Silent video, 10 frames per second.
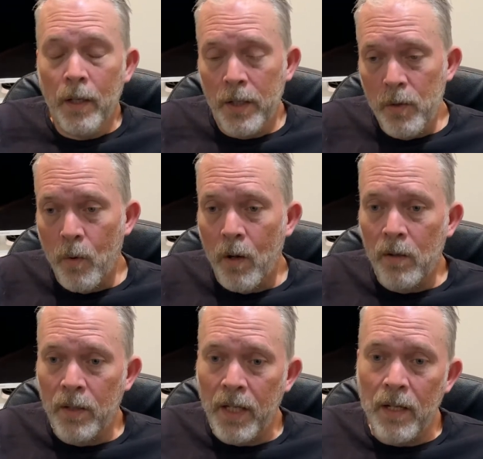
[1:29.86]
you are
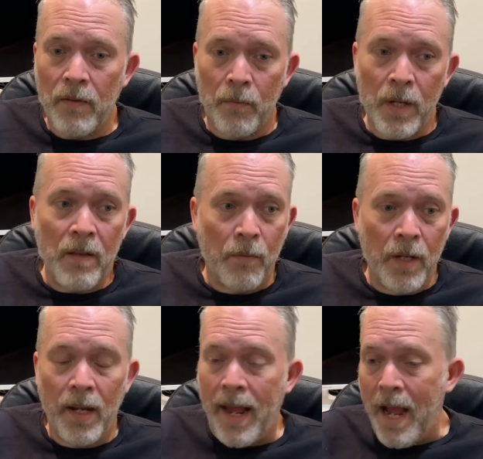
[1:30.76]
looking at
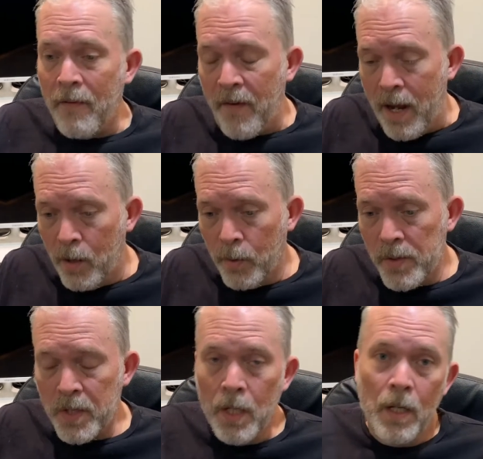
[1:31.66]
3.5
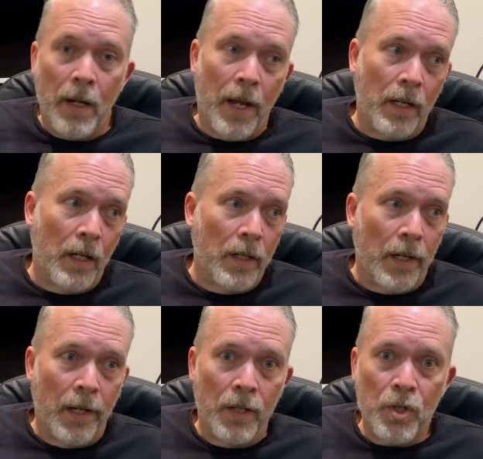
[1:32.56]
hours at
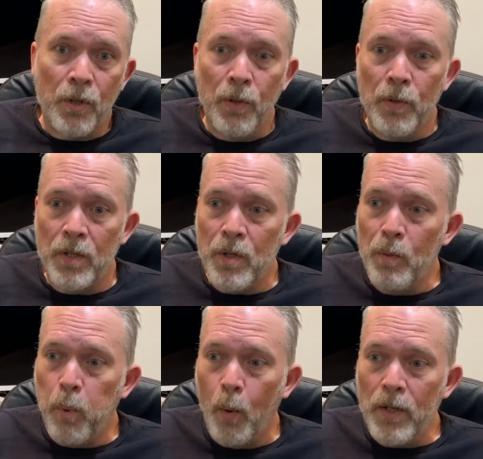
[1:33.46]
a 2 to
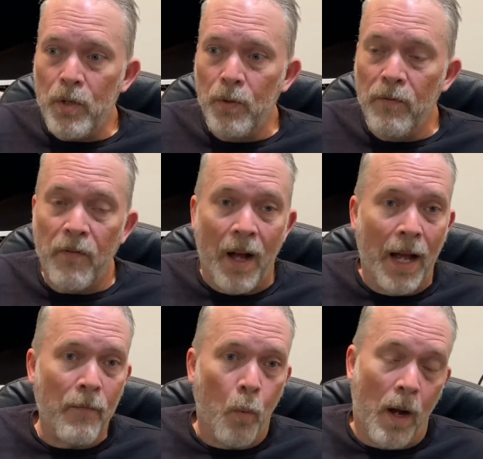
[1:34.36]

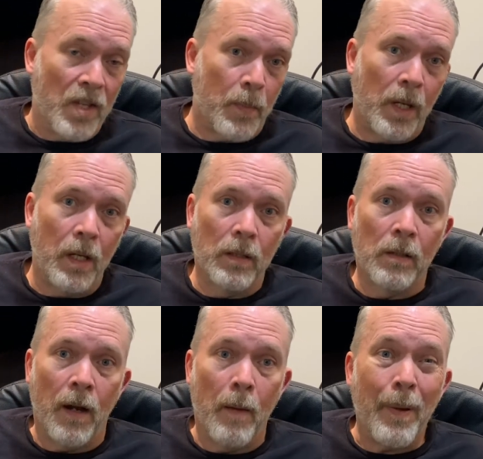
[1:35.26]
2.25 watts per
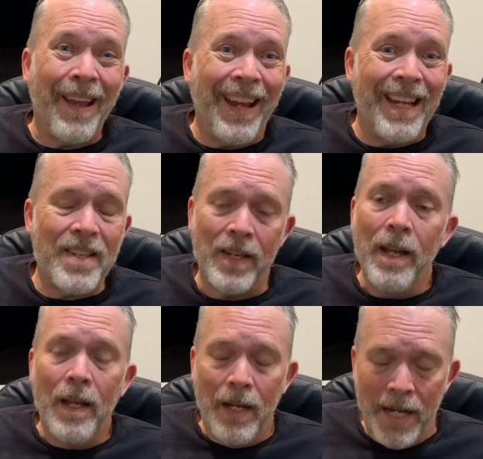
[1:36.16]
kilogram pace
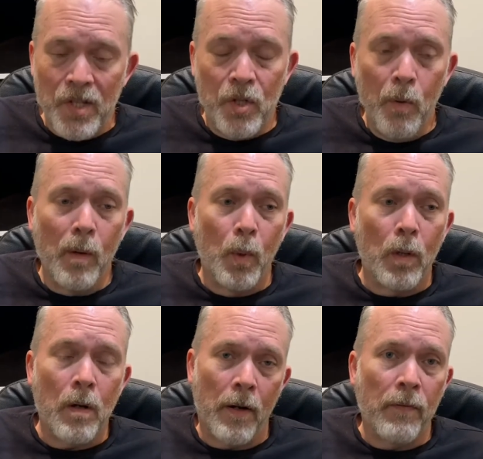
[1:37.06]
is
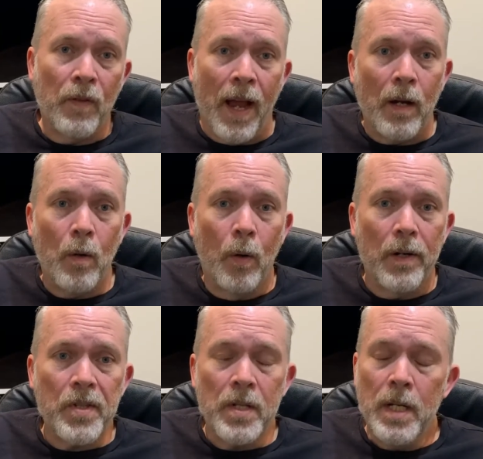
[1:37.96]
doable on a flat
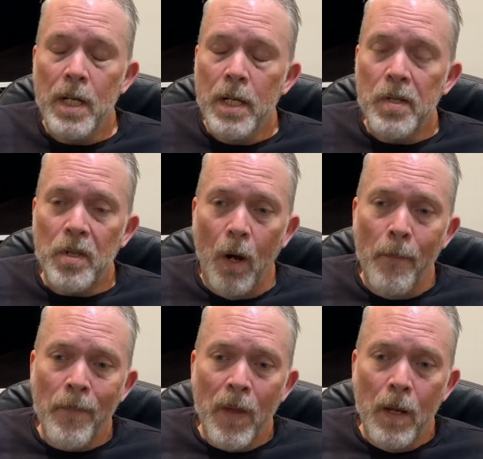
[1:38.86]
course.
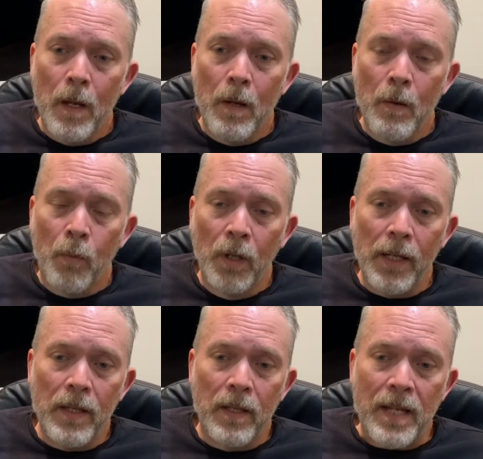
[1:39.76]
So
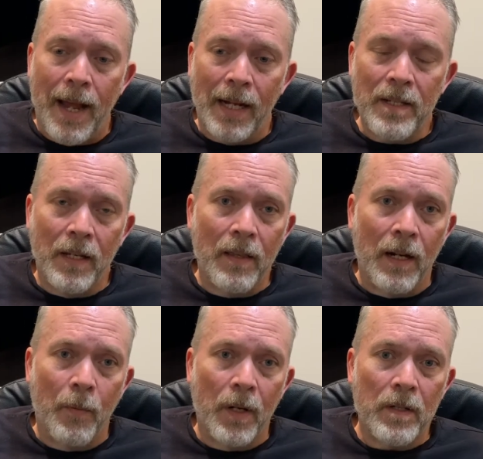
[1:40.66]
really the tactics that
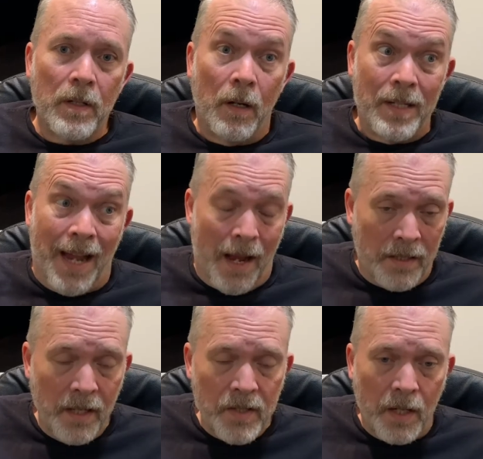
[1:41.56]
I want
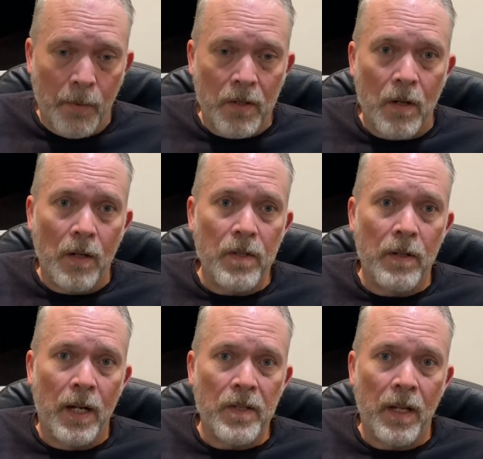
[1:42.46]
to talk to you
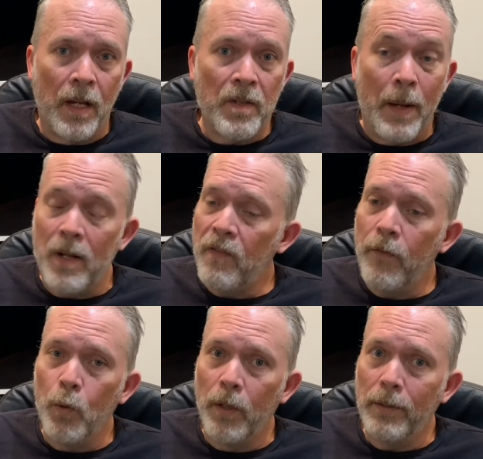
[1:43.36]
guys and gals about is
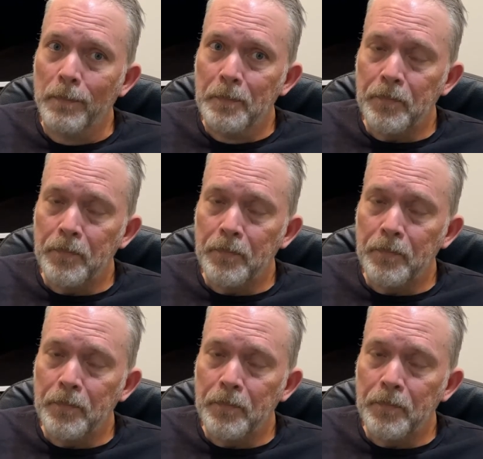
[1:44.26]
fueling.